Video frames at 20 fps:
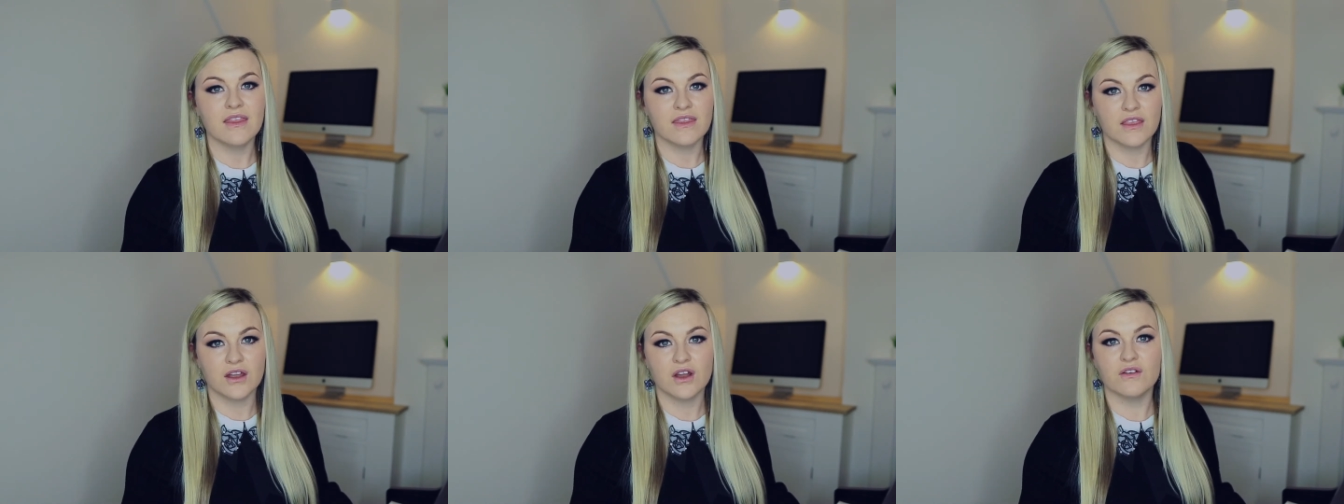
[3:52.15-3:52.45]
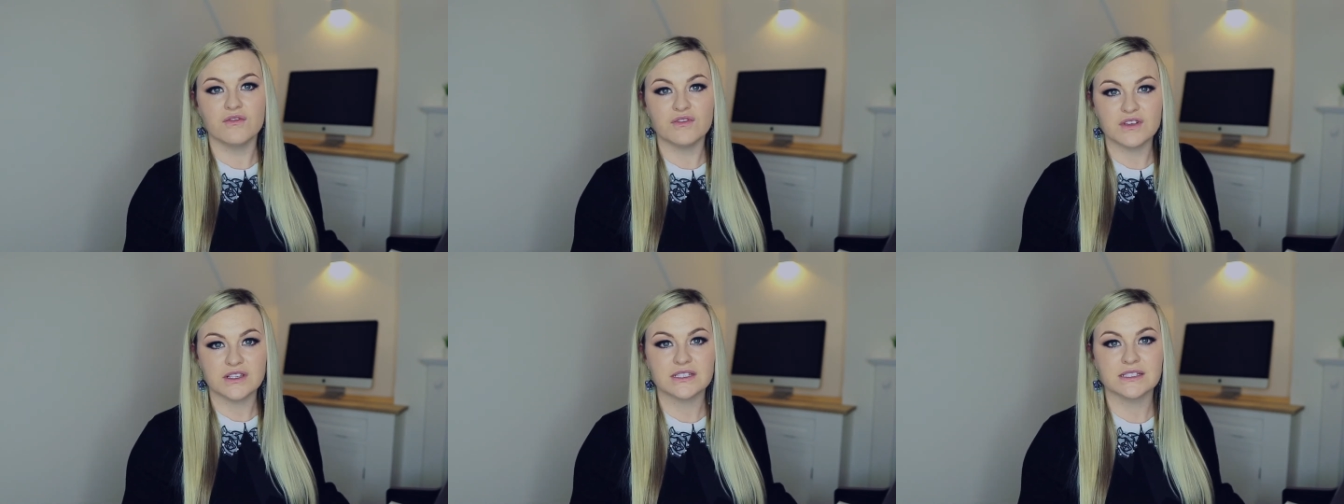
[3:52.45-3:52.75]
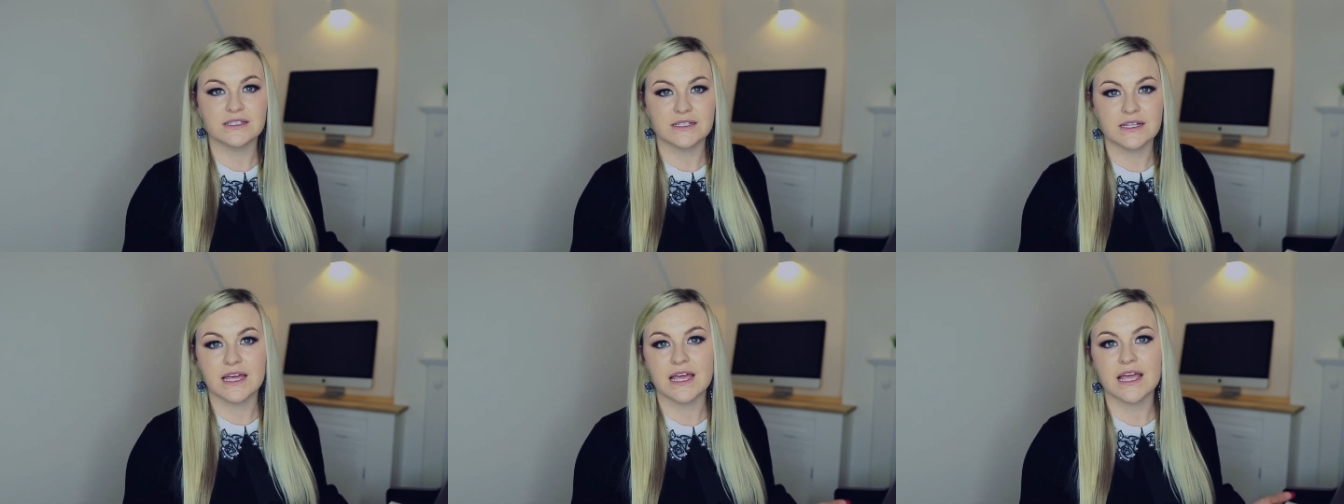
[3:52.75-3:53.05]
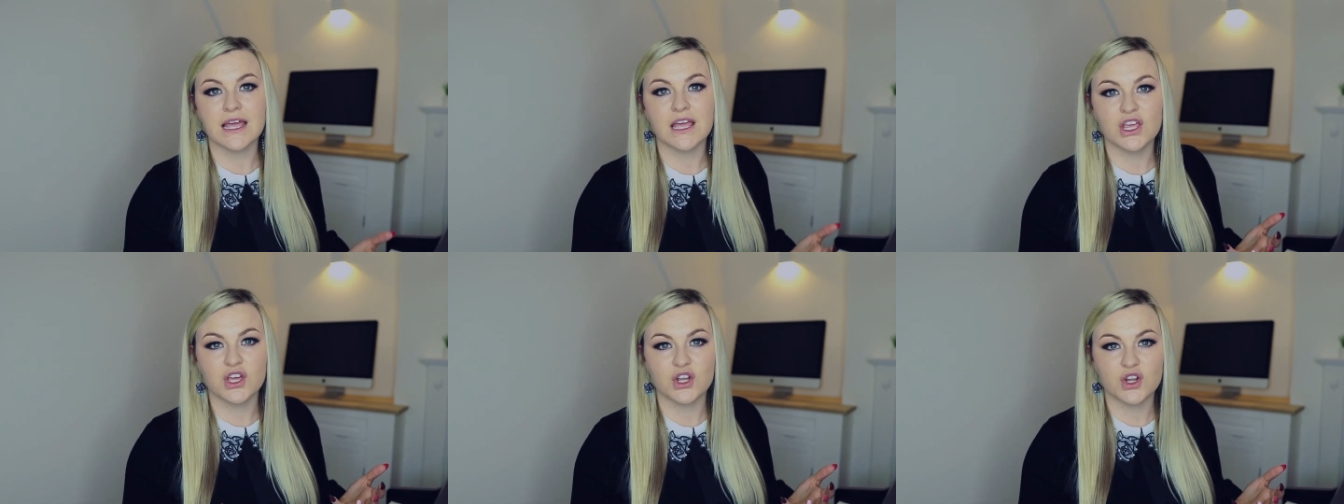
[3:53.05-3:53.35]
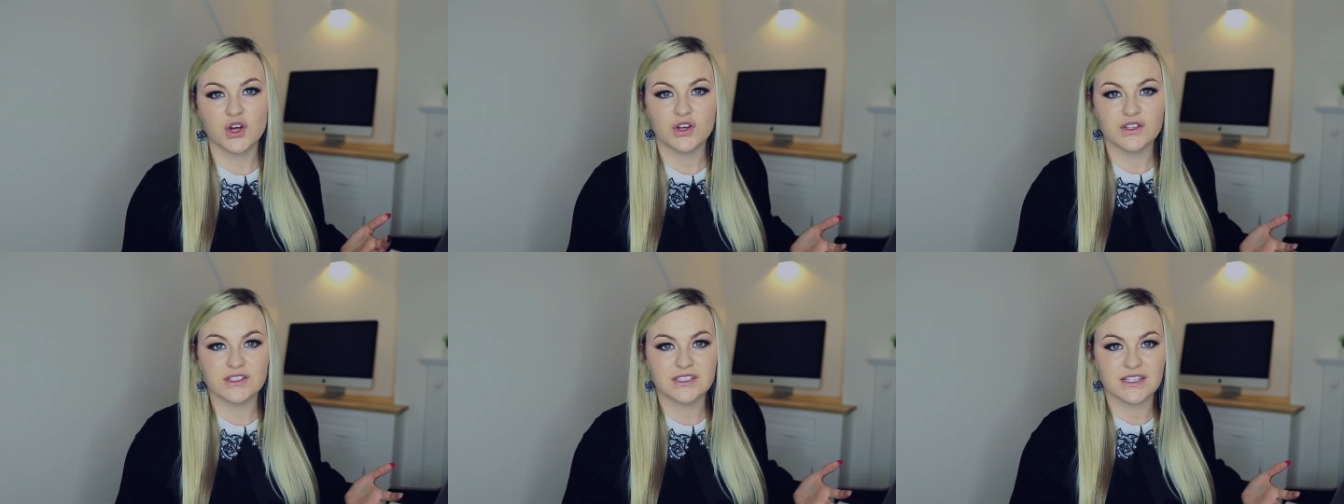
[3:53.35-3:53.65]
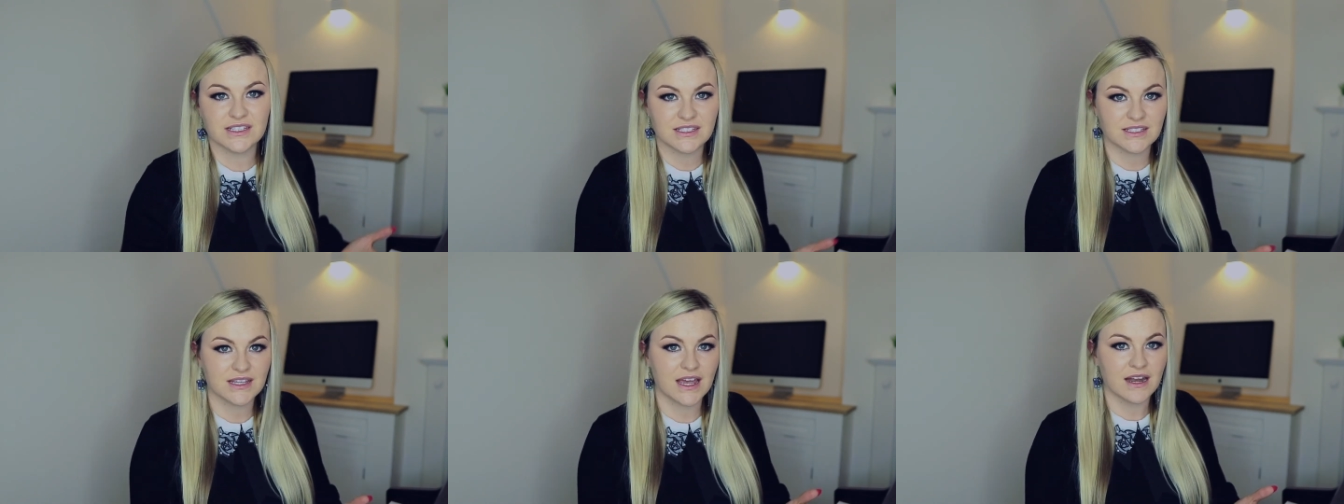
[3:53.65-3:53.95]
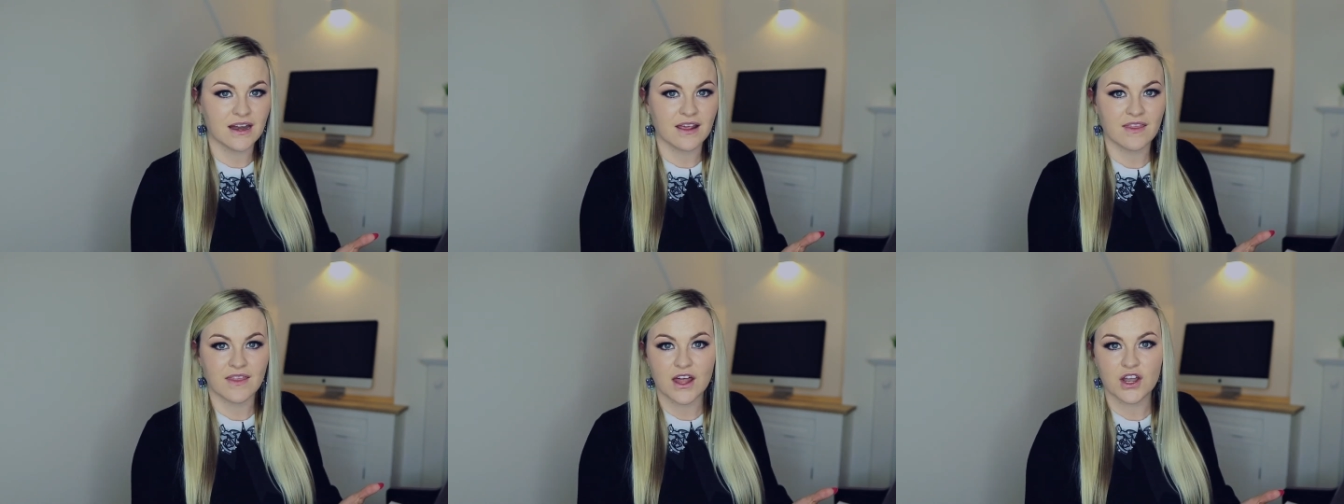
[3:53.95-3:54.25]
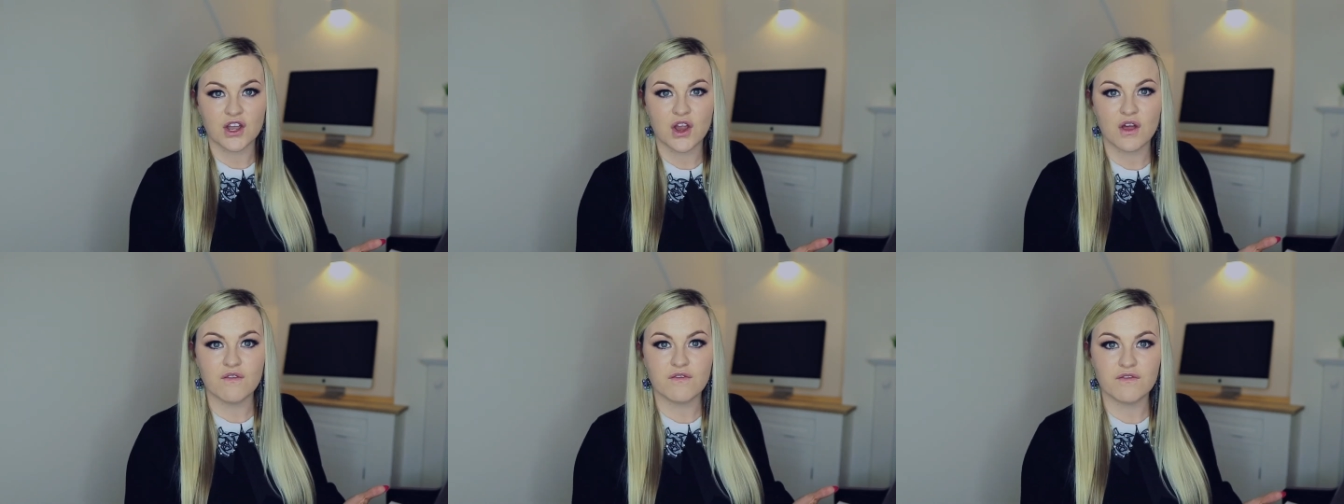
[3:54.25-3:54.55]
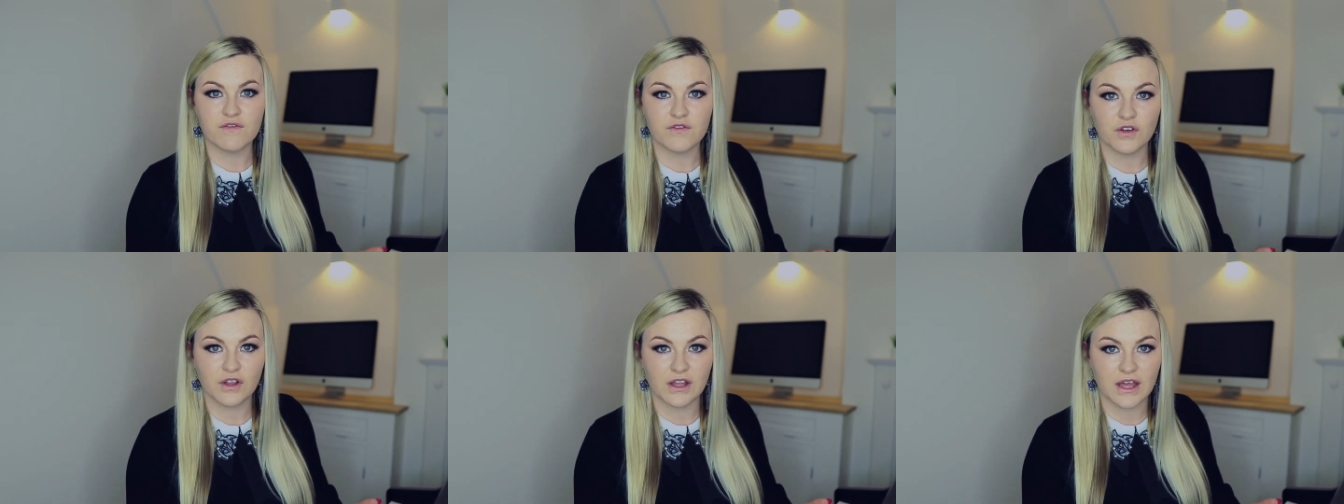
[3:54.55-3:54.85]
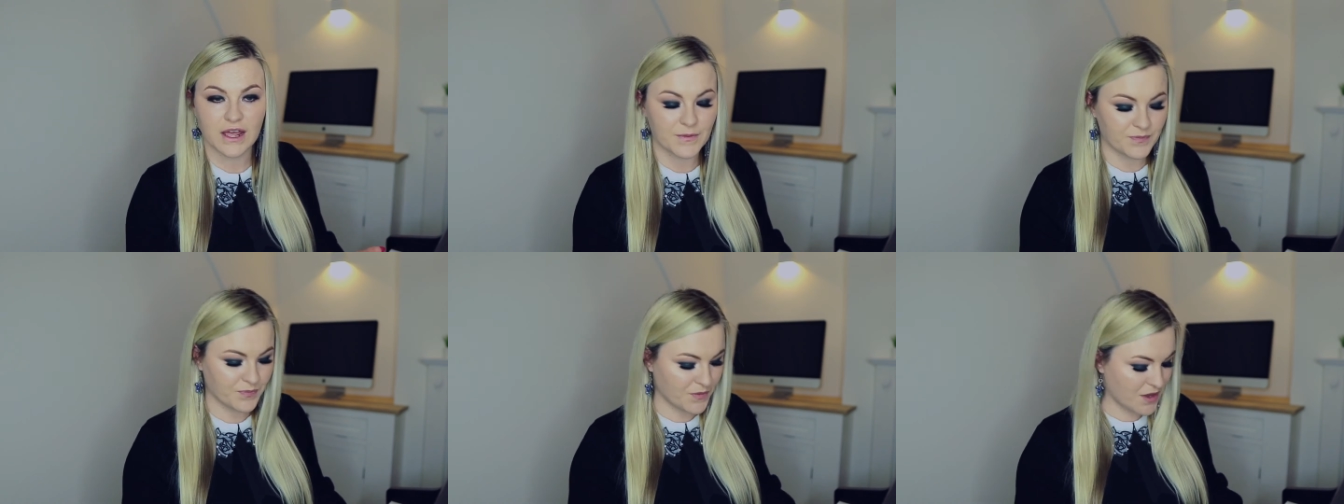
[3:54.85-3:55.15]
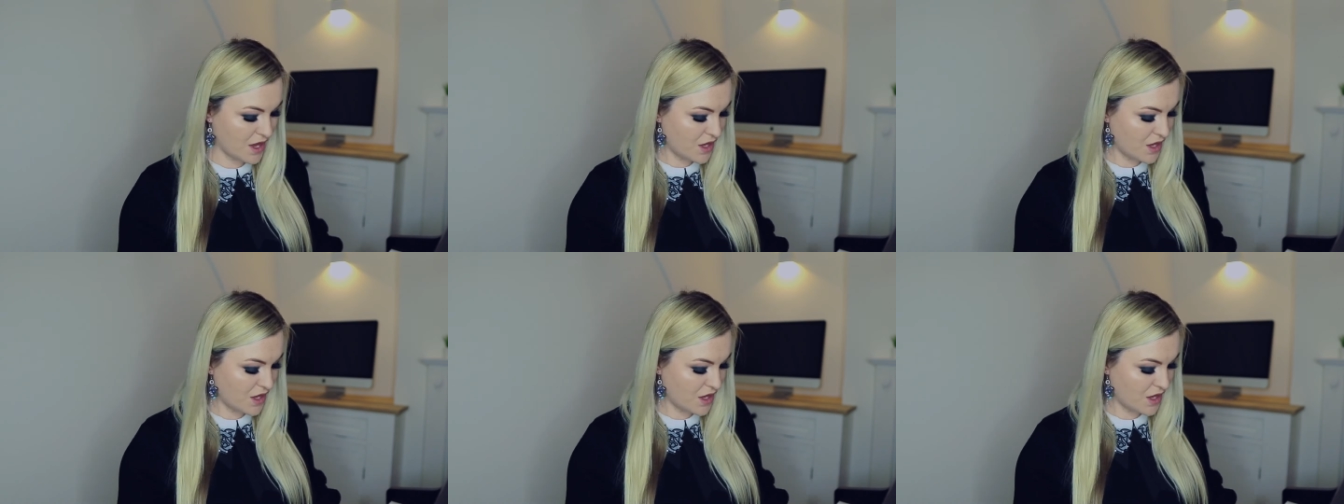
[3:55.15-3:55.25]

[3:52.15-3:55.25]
then obviously you're not sustaining that note fully.